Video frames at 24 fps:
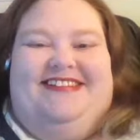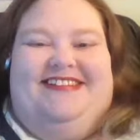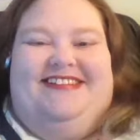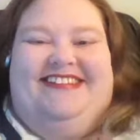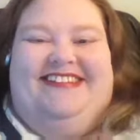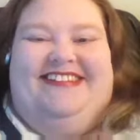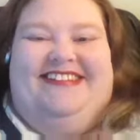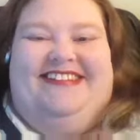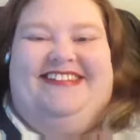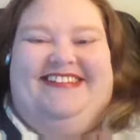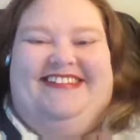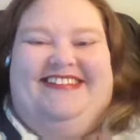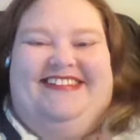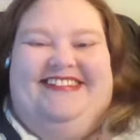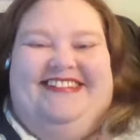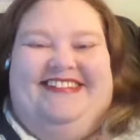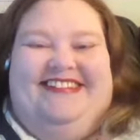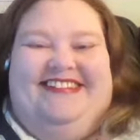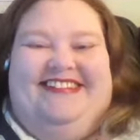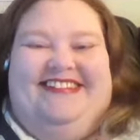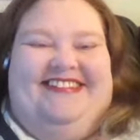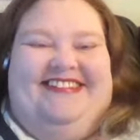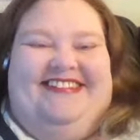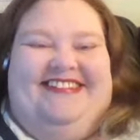
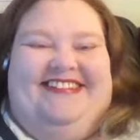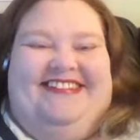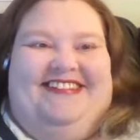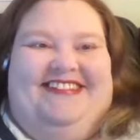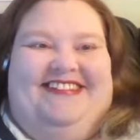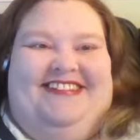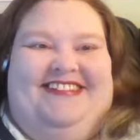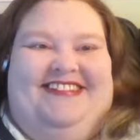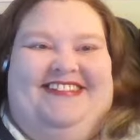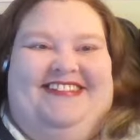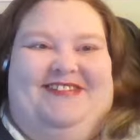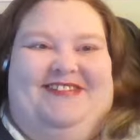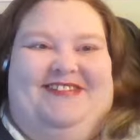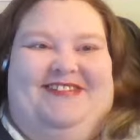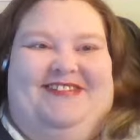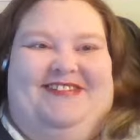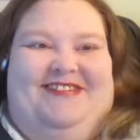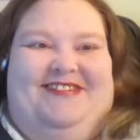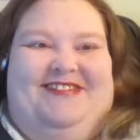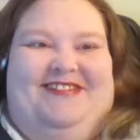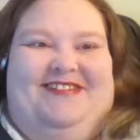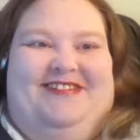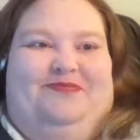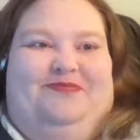
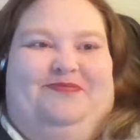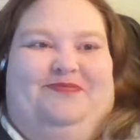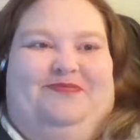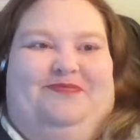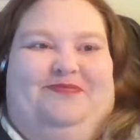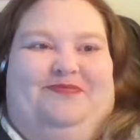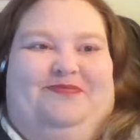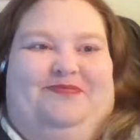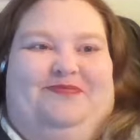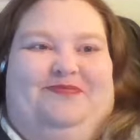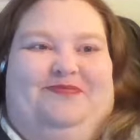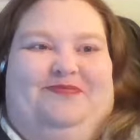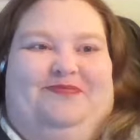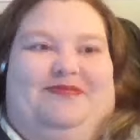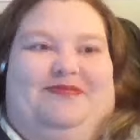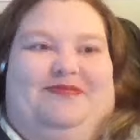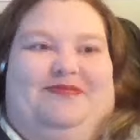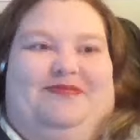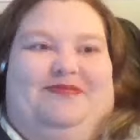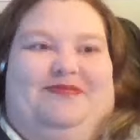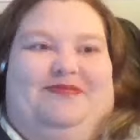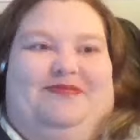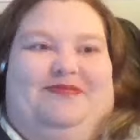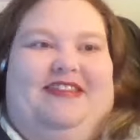
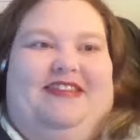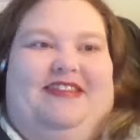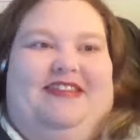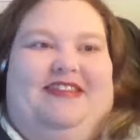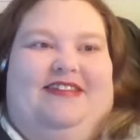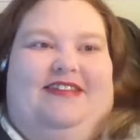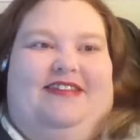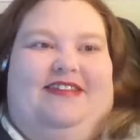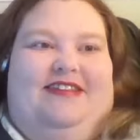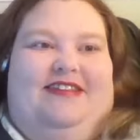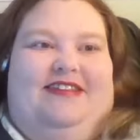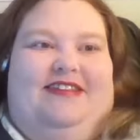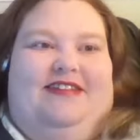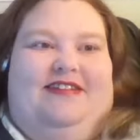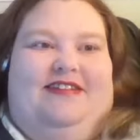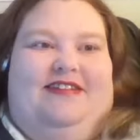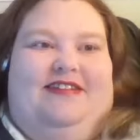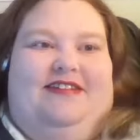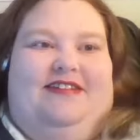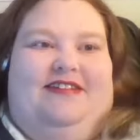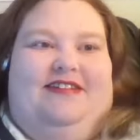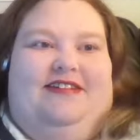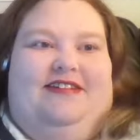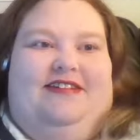
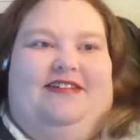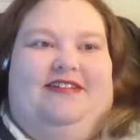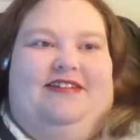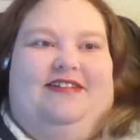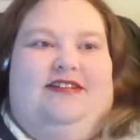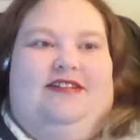No one is speaking in this clip.